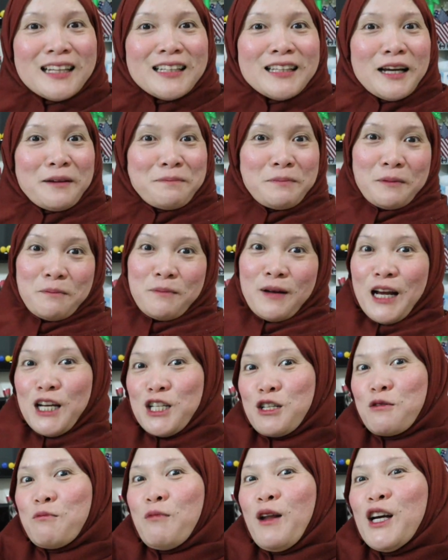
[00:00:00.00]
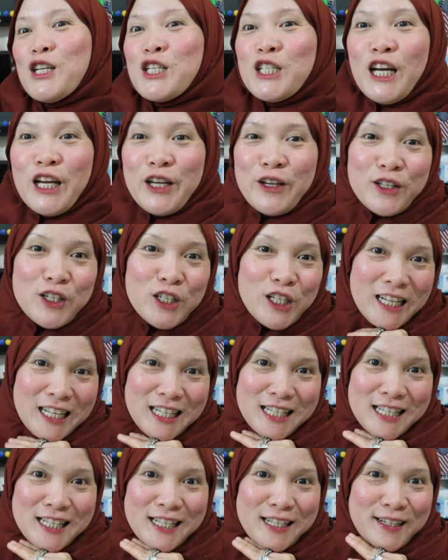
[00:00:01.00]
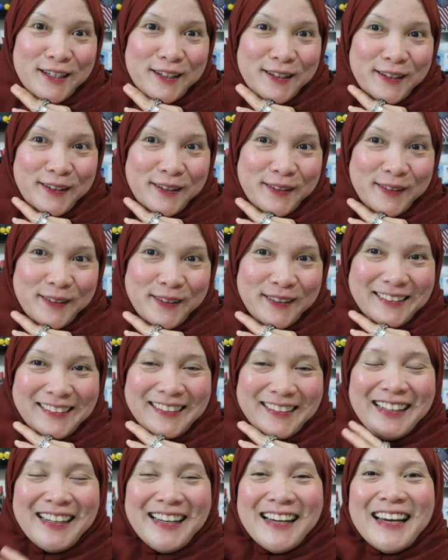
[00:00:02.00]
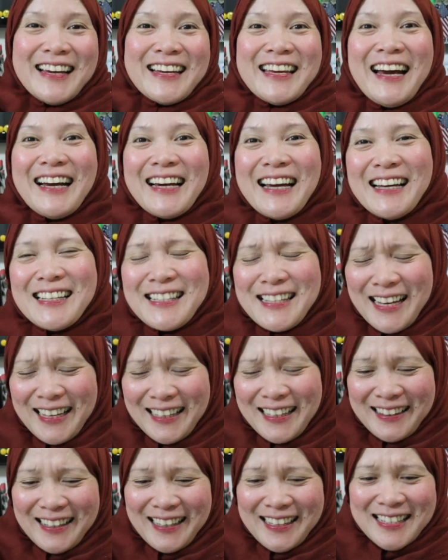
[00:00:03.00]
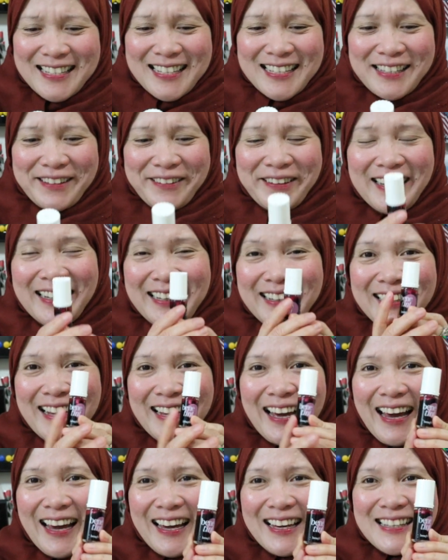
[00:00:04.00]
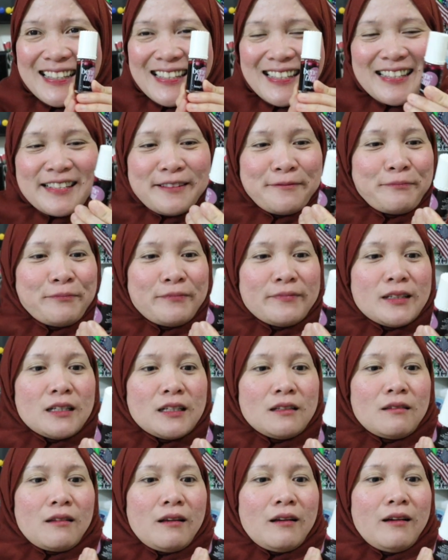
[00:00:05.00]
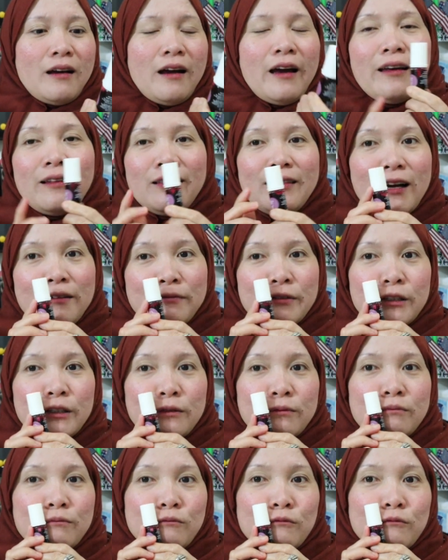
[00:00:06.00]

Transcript: Nagpa-blush-blush na yung cheeks ko. Yeah guys, this is really nice. I love it.